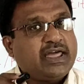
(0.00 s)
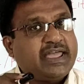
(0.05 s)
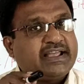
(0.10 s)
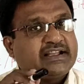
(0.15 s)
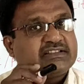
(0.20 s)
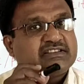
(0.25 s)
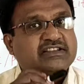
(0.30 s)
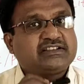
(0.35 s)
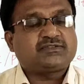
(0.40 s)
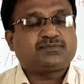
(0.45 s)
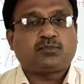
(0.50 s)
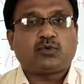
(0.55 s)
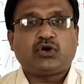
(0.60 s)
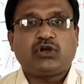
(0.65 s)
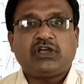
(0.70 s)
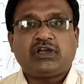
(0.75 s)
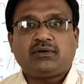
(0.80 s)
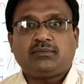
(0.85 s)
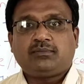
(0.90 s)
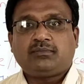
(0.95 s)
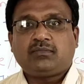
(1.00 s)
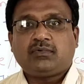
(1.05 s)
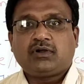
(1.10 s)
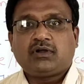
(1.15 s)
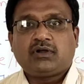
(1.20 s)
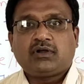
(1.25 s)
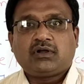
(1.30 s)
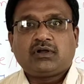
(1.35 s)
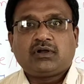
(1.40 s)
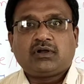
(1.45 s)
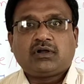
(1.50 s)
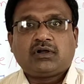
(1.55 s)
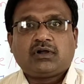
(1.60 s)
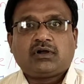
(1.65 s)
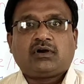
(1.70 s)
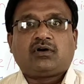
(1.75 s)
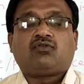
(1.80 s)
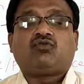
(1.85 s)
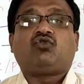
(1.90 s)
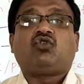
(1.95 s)
like this poem,
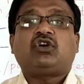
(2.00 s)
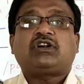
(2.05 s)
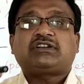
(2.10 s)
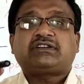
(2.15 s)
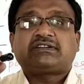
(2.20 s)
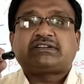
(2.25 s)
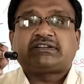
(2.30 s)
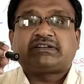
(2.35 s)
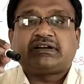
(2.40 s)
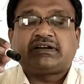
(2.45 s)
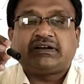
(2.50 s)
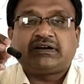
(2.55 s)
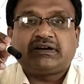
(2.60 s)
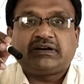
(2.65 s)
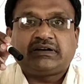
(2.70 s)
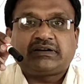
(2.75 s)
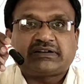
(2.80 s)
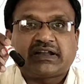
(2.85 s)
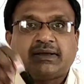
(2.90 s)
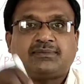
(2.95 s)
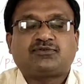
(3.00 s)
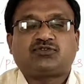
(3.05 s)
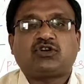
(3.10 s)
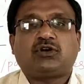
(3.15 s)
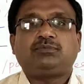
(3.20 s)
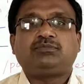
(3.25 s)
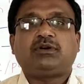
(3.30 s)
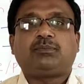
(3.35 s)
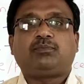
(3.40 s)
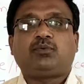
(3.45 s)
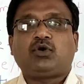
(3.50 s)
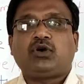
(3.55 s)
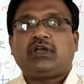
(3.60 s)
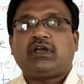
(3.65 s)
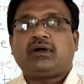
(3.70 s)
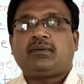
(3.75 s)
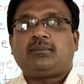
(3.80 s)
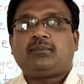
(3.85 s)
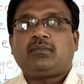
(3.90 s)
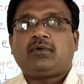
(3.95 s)
what types of the
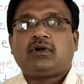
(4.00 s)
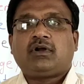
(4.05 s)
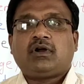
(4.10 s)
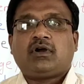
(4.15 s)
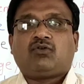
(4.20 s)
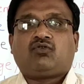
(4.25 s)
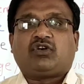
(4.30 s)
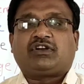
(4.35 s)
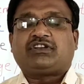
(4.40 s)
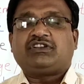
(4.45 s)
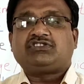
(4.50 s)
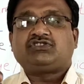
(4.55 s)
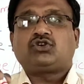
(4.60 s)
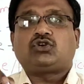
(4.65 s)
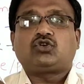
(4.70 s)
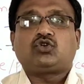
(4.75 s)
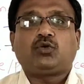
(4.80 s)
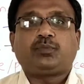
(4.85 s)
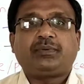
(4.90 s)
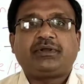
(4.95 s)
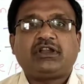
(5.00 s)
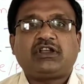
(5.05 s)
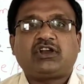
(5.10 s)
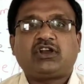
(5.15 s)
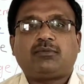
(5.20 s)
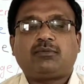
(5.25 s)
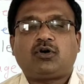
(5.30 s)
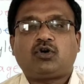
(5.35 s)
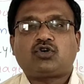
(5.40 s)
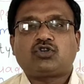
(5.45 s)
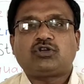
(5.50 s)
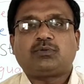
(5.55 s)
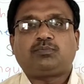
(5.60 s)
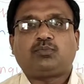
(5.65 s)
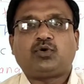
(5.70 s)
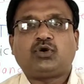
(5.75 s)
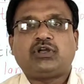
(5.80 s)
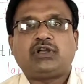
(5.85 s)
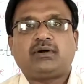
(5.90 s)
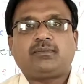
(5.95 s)
poem, what is your opinion about
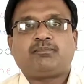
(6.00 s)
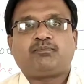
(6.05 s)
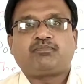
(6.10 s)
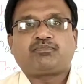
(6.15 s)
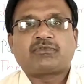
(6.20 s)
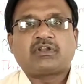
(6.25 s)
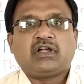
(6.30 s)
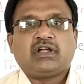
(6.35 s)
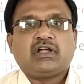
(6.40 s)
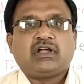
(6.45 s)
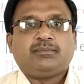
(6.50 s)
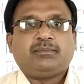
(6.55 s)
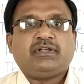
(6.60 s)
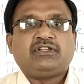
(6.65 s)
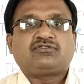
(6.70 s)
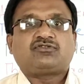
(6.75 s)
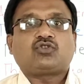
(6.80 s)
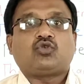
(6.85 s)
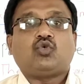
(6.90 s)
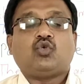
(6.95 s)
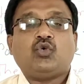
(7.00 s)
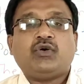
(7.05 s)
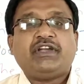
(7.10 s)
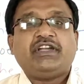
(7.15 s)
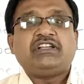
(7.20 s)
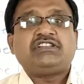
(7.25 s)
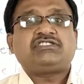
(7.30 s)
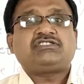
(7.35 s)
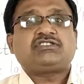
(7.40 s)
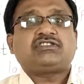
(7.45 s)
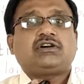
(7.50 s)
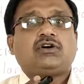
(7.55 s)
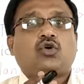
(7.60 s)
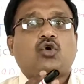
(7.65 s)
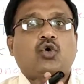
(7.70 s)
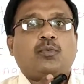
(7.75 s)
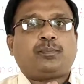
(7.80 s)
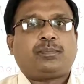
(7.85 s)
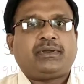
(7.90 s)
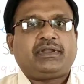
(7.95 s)
the poem? Means which
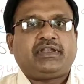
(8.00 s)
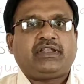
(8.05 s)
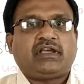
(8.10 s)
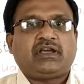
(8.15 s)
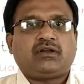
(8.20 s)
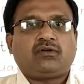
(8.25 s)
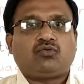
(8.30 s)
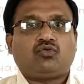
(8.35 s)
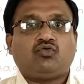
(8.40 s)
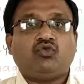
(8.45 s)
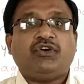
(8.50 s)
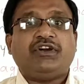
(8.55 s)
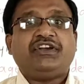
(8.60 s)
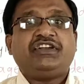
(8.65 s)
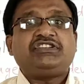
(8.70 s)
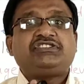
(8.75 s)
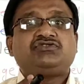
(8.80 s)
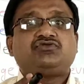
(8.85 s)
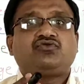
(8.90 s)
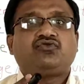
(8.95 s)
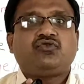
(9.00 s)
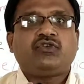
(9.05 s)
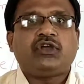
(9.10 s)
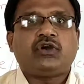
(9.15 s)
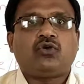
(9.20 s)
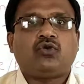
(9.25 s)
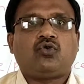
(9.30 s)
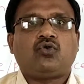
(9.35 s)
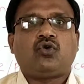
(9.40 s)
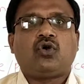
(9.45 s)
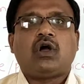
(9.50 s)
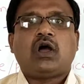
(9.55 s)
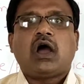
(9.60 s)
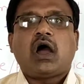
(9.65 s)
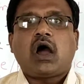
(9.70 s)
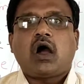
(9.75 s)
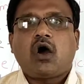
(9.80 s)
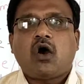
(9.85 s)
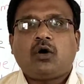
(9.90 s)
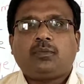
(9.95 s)
opinion, which view
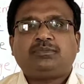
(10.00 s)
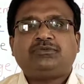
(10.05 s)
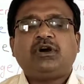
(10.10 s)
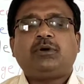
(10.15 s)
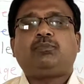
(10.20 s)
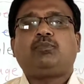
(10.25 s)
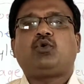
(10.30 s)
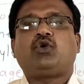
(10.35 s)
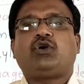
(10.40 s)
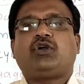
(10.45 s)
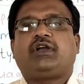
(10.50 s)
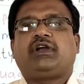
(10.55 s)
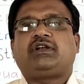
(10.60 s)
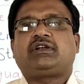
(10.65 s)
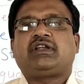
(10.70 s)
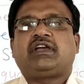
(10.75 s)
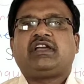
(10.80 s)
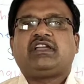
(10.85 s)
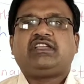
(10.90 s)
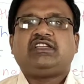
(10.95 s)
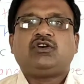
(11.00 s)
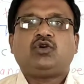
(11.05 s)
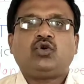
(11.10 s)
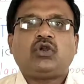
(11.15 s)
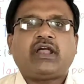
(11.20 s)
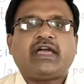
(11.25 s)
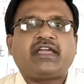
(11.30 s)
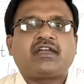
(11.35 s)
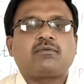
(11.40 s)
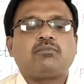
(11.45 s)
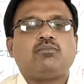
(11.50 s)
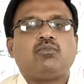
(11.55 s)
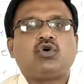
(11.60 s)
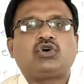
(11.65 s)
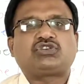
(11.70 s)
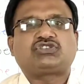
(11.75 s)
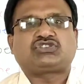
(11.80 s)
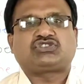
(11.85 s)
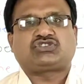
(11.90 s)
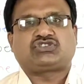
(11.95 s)
of the poet you like
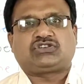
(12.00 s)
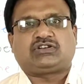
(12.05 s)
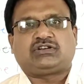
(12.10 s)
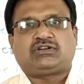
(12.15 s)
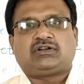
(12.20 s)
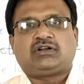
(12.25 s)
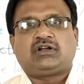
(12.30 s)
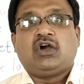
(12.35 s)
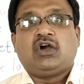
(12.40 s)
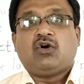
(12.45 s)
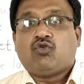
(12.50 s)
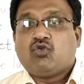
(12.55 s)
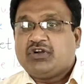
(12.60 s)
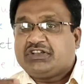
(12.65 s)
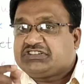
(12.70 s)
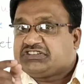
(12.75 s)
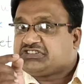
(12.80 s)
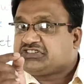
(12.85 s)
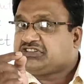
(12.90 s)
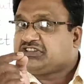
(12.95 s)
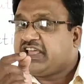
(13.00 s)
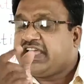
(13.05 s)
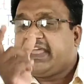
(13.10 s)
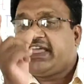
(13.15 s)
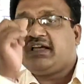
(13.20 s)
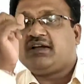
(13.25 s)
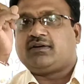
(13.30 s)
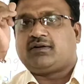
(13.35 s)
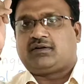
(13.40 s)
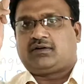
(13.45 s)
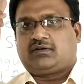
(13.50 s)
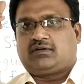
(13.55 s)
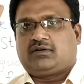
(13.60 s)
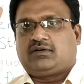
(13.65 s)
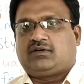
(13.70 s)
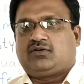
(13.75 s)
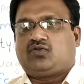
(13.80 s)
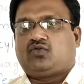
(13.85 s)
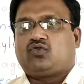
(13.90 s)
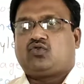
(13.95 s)
most, which
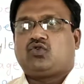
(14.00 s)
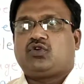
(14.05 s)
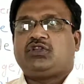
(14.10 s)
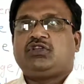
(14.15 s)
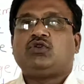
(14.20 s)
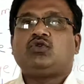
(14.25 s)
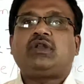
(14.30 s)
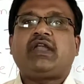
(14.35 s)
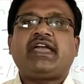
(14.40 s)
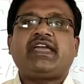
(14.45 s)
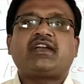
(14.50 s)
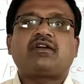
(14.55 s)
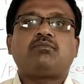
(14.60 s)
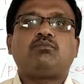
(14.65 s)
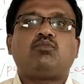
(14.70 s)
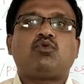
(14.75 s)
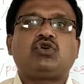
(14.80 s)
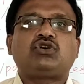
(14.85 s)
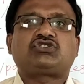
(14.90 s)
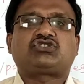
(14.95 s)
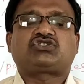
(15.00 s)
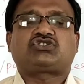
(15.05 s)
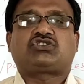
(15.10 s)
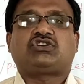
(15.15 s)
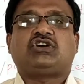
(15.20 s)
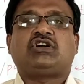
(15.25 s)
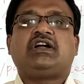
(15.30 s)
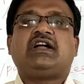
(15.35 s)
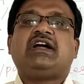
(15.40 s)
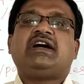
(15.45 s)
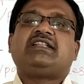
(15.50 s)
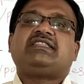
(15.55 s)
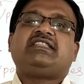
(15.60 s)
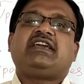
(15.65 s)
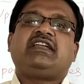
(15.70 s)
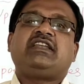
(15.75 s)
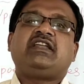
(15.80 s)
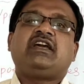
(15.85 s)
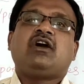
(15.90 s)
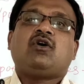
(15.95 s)
thing you like most.
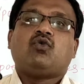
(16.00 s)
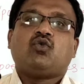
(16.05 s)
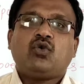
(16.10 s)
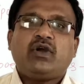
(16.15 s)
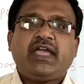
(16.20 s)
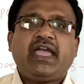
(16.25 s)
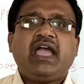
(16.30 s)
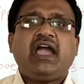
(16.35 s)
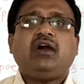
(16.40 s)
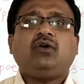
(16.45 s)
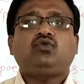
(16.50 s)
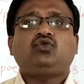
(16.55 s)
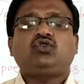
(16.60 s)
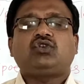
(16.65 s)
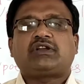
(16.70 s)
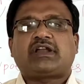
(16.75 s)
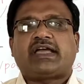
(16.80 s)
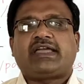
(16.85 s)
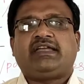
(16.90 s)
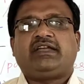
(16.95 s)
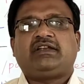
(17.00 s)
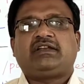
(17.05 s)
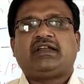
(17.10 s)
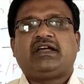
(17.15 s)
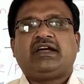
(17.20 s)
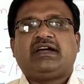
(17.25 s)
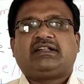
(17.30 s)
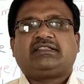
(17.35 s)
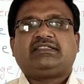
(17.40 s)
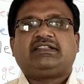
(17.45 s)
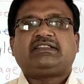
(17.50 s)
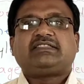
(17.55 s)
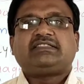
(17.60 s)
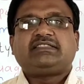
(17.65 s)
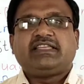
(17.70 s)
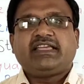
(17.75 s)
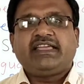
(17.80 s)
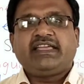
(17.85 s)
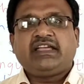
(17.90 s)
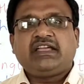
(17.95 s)
Then we have to write the
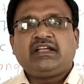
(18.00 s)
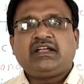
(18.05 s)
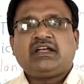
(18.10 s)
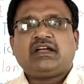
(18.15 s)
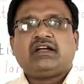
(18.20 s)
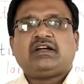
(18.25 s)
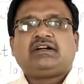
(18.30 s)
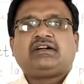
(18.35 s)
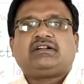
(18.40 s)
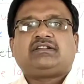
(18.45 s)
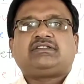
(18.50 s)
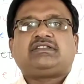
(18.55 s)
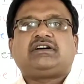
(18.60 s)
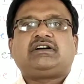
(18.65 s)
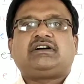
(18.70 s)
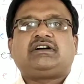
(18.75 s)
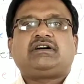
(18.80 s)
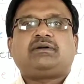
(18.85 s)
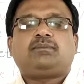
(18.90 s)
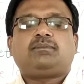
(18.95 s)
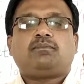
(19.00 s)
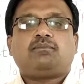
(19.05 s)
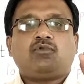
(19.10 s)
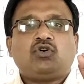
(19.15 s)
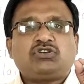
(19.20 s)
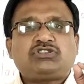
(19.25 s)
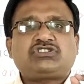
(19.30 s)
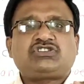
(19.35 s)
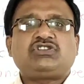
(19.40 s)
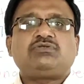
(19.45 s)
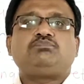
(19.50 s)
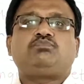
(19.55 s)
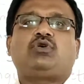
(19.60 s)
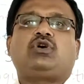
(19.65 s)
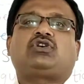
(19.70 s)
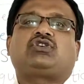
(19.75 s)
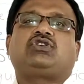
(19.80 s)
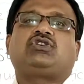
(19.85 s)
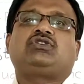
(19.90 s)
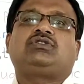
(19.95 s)
thing, the most
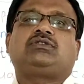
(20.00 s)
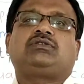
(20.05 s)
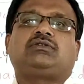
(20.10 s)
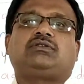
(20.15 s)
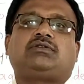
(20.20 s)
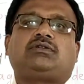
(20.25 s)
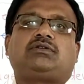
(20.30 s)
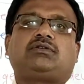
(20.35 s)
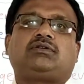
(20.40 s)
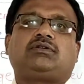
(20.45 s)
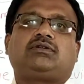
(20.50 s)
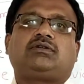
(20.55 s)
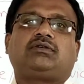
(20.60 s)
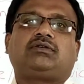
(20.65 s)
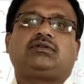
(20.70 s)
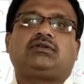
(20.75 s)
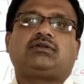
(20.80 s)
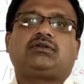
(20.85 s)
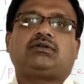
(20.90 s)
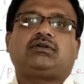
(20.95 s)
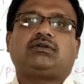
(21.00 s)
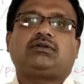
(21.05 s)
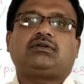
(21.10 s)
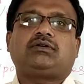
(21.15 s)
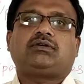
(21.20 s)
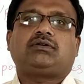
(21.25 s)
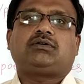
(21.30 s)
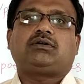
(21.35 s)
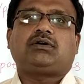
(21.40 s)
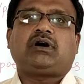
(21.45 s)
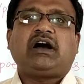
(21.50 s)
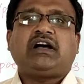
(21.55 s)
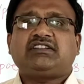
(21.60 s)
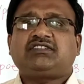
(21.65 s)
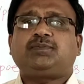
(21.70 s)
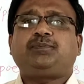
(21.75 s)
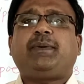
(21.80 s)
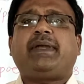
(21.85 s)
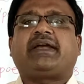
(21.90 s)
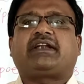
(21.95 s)
important
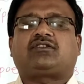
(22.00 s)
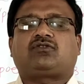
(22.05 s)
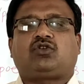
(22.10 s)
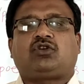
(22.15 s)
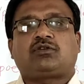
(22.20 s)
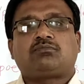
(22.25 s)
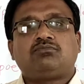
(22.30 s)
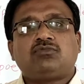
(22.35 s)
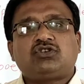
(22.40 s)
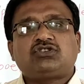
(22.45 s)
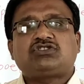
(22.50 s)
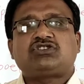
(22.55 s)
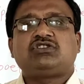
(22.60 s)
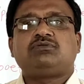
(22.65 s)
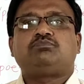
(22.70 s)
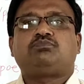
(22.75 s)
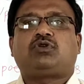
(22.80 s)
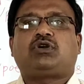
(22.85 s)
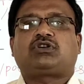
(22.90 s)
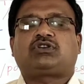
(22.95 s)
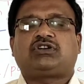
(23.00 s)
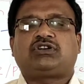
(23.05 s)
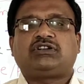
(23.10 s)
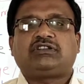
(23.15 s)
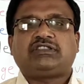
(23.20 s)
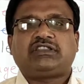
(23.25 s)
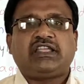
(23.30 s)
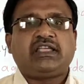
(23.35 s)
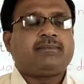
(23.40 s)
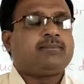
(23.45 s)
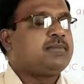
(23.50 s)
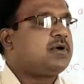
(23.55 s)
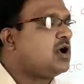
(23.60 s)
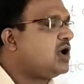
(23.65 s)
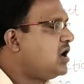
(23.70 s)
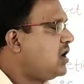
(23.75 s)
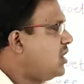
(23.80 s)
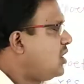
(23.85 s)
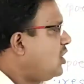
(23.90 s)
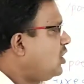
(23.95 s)
aspect or most important
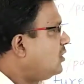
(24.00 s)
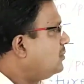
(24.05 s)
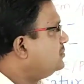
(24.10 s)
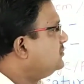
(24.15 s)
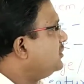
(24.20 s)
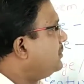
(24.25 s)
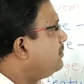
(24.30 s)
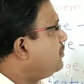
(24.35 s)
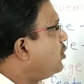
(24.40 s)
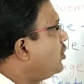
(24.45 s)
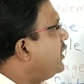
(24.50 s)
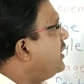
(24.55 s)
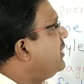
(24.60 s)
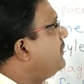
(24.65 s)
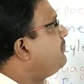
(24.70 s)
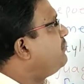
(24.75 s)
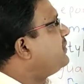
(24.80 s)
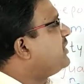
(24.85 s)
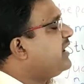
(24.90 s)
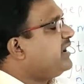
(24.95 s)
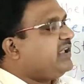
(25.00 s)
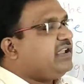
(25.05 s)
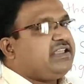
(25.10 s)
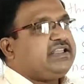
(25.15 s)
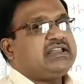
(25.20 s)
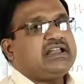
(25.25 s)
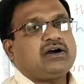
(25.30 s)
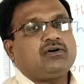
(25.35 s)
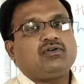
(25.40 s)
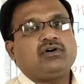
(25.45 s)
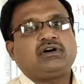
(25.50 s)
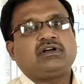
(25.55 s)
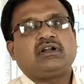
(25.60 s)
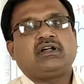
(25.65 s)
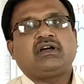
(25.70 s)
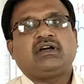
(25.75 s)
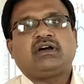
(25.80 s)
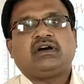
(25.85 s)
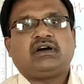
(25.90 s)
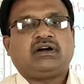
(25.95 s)
theme of the poem in
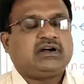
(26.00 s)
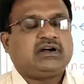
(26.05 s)
our